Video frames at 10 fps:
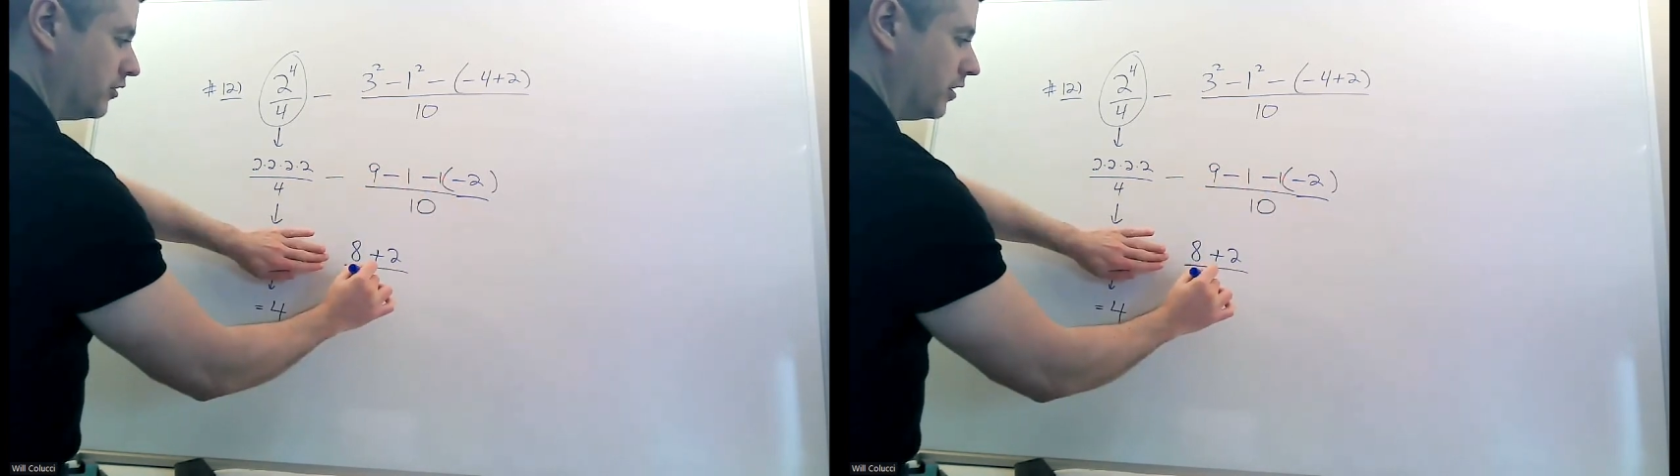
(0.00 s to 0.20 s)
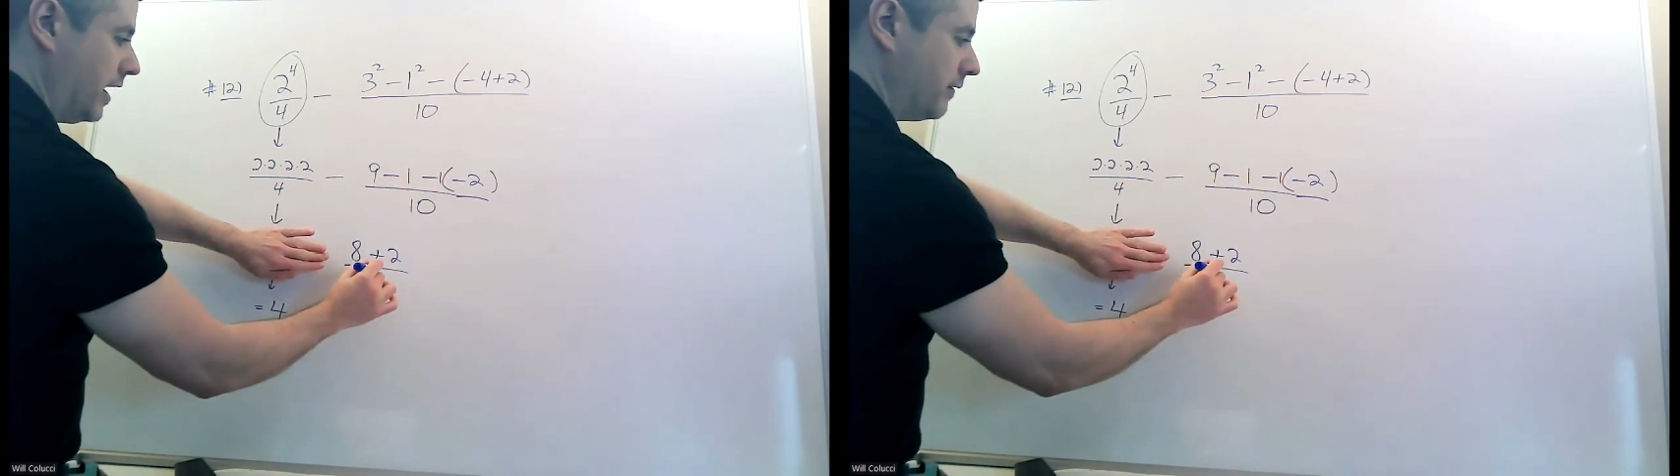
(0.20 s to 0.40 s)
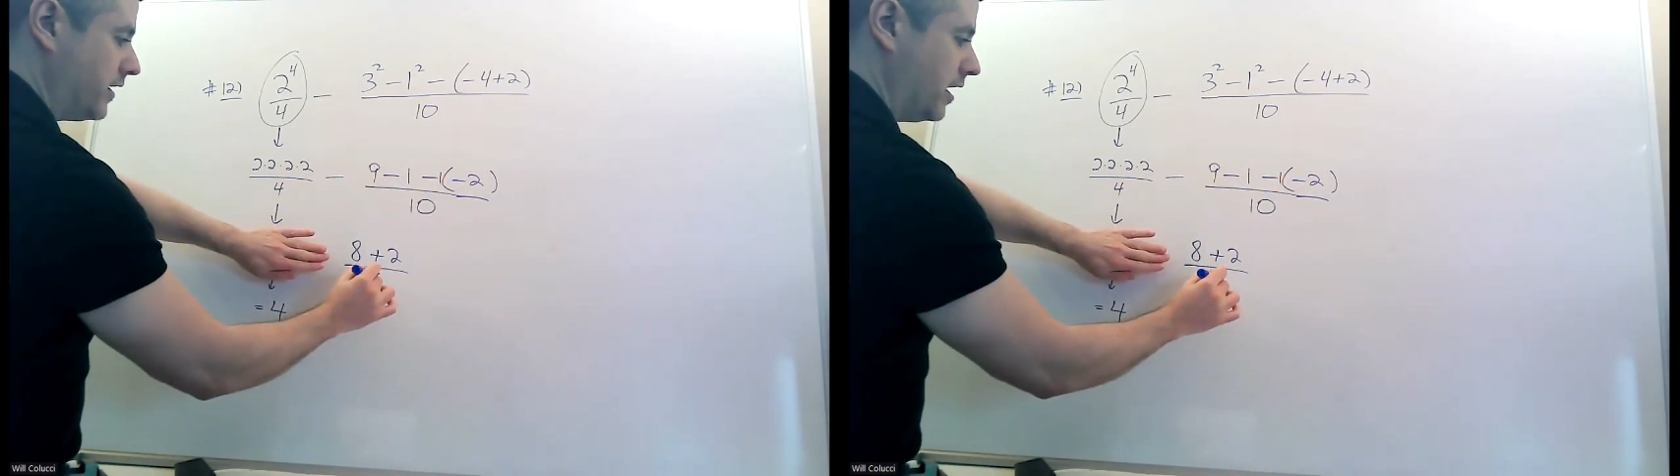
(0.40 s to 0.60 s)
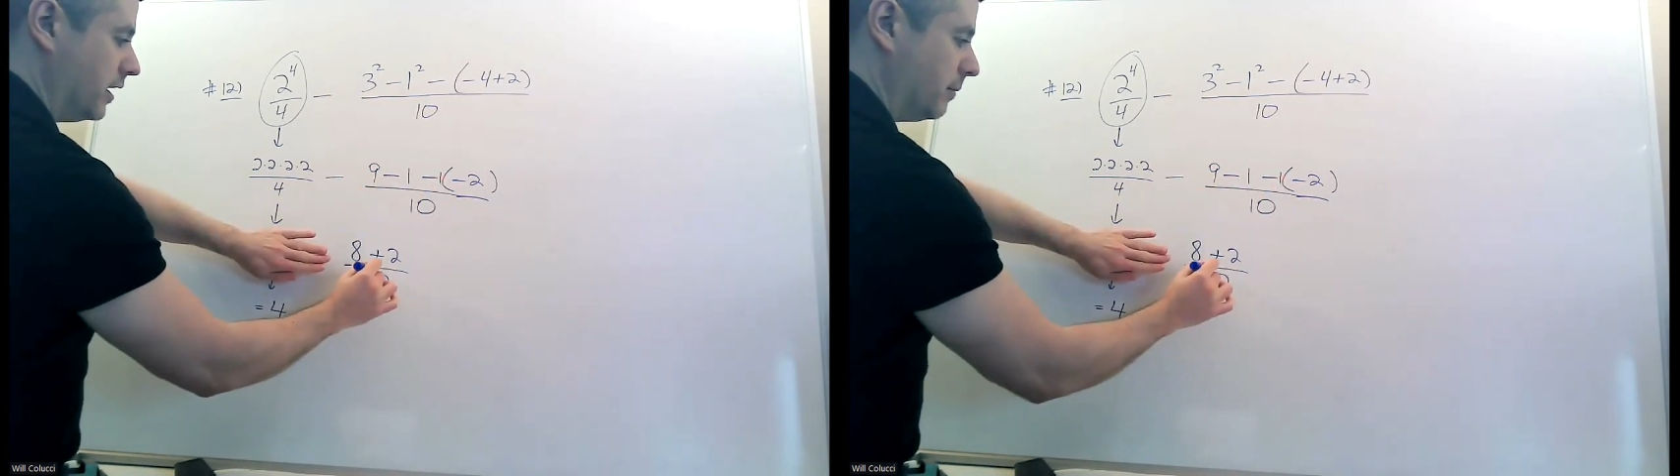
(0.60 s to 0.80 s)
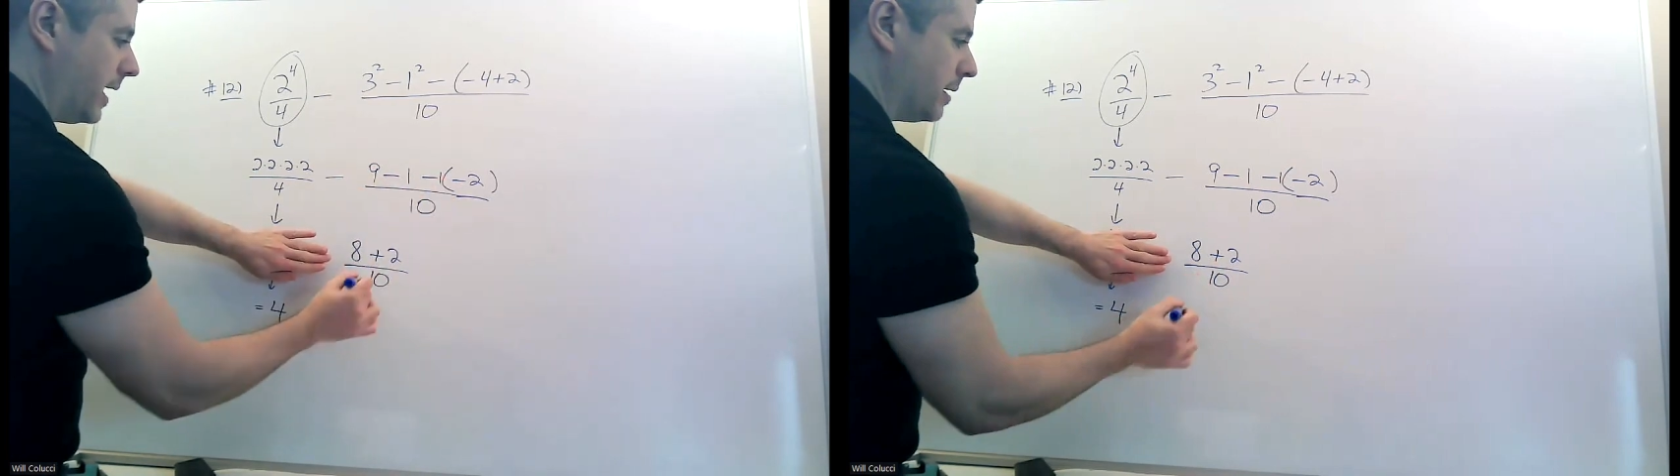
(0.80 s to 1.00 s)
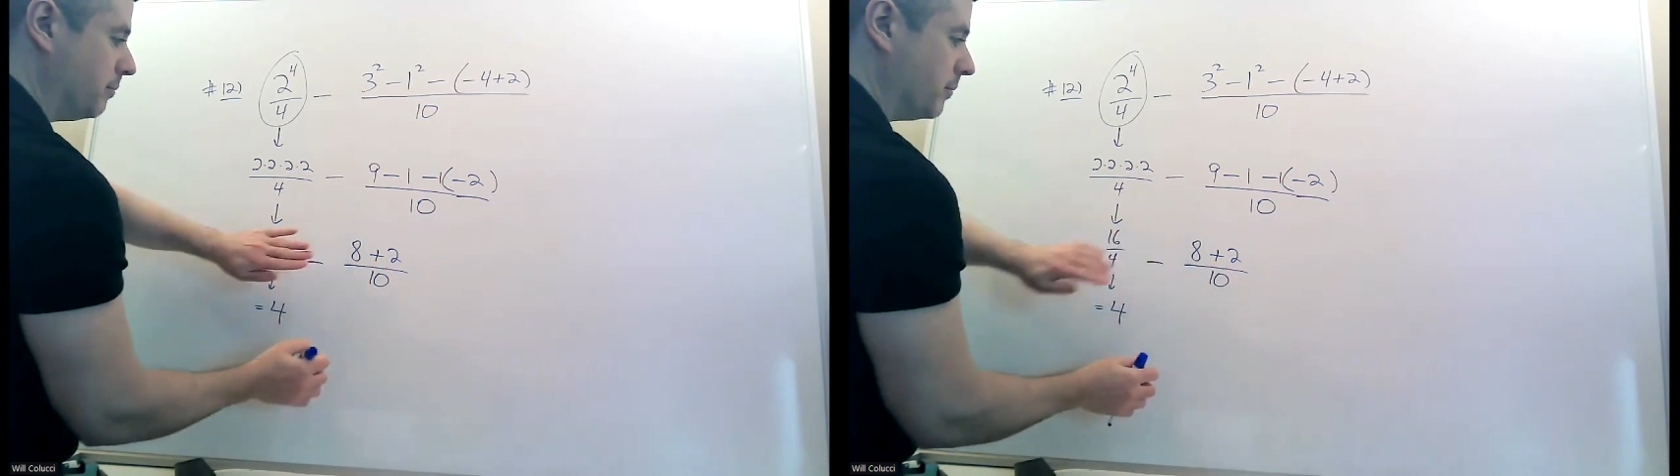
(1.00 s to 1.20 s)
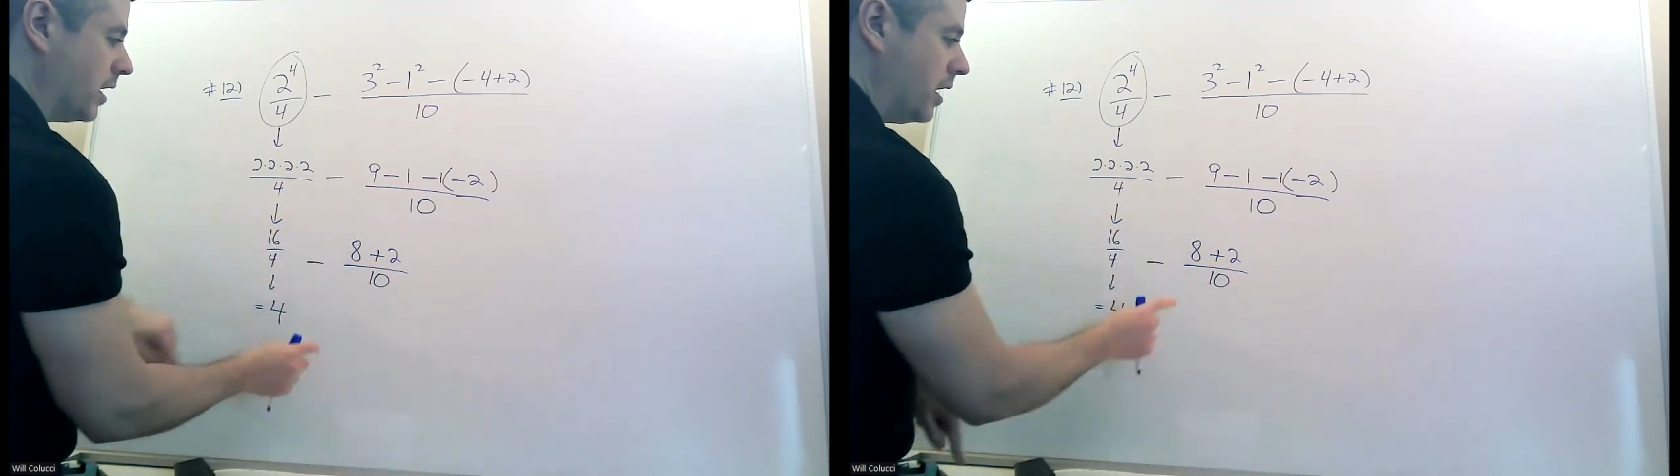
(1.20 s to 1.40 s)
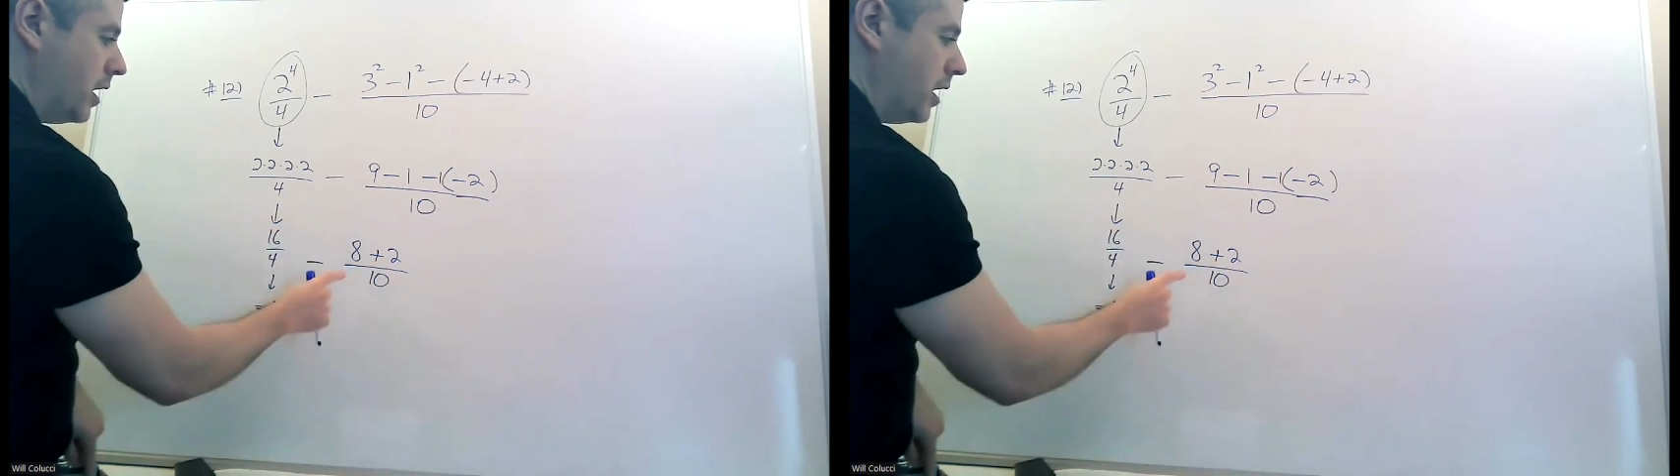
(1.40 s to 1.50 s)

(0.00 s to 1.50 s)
You still have 10 on the bottom.